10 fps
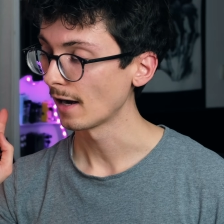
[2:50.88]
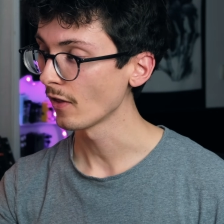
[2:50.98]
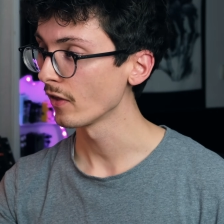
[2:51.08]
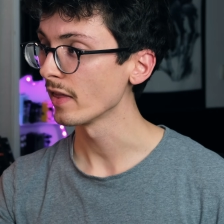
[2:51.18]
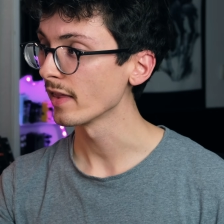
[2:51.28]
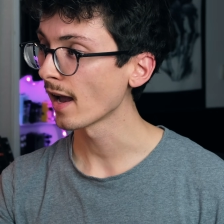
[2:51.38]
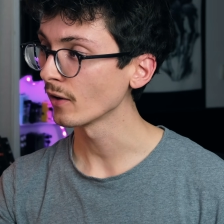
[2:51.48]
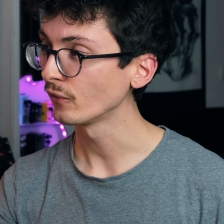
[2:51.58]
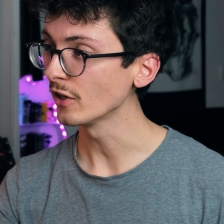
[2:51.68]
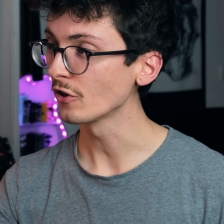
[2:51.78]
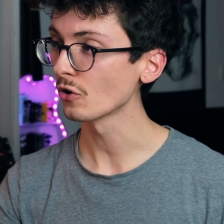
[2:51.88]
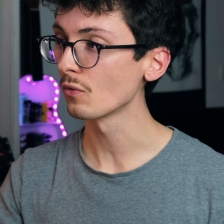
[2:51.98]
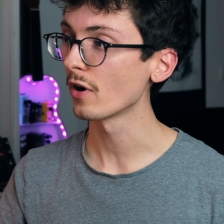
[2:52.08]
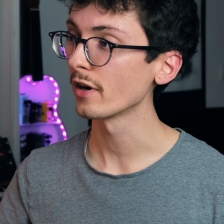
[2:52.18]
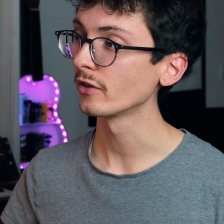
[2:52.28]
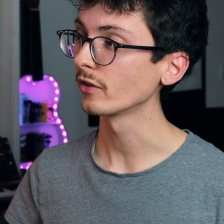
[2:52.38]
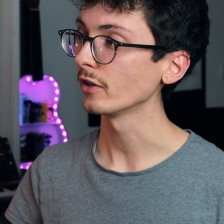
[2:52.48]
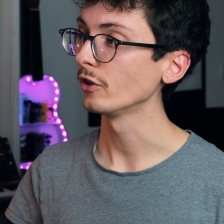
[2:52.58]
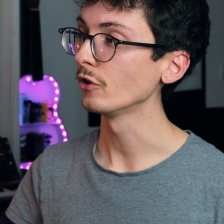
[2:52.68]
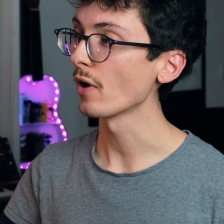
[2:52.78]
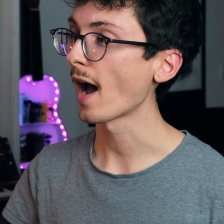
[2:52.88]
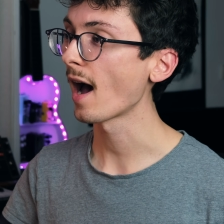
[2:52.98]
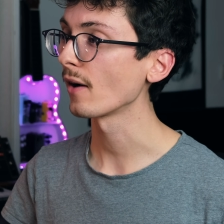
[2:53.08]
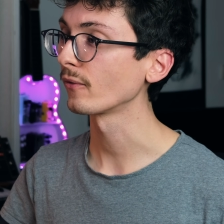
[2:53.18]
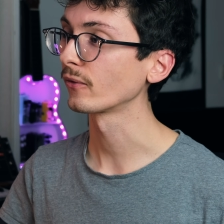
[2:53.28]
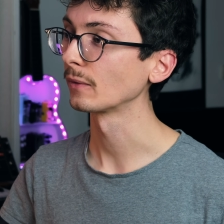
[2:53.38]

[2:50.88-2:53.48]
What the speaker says: Other than that, feature-wise, you have